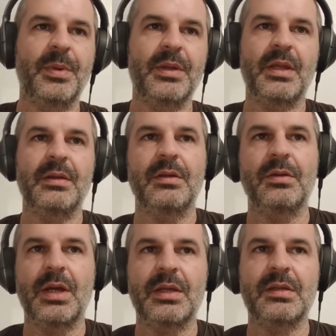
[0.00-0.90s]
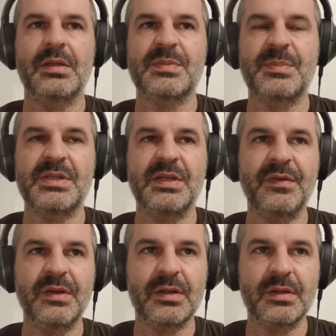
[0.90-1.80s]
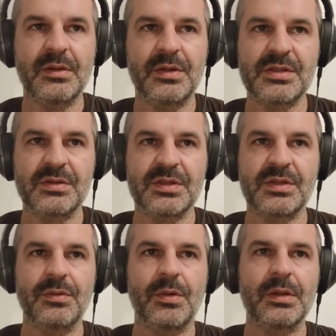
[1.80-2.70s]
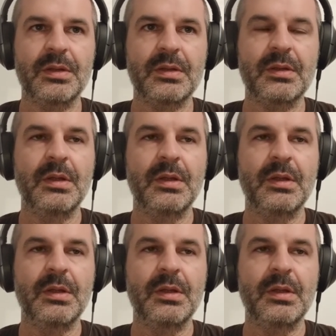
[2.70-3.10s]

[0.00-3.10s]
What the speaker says: and then you get the specific resource you want.